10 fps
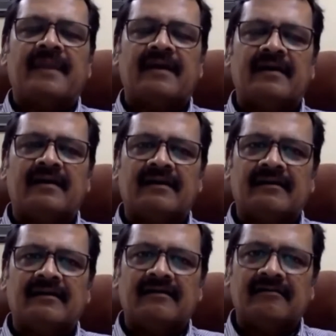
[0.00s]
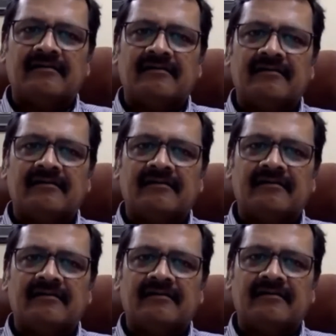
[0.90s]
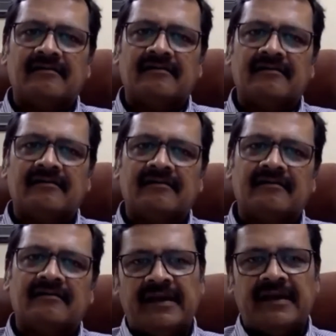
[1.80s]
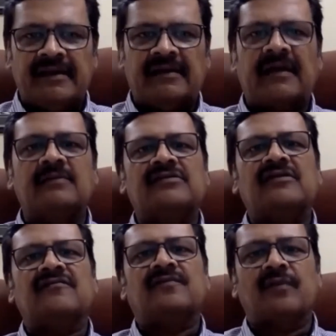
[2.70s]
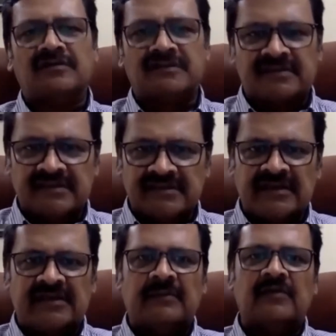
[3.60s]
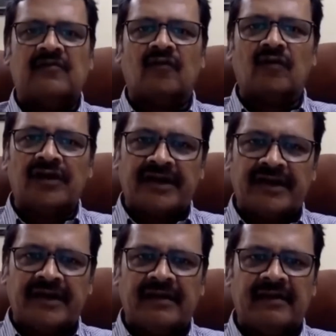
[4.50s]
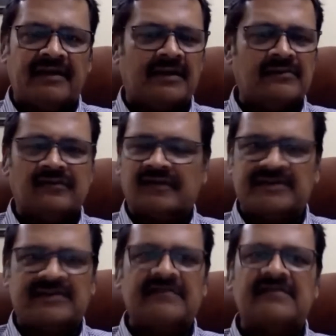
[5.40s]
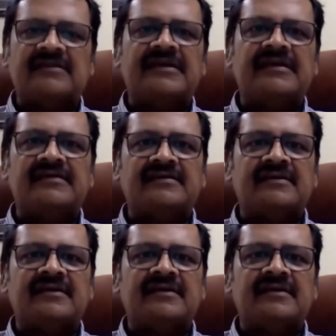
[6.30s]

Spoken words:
uh, supply should be in terms of processes, in terms of quality, in terms of consistencies,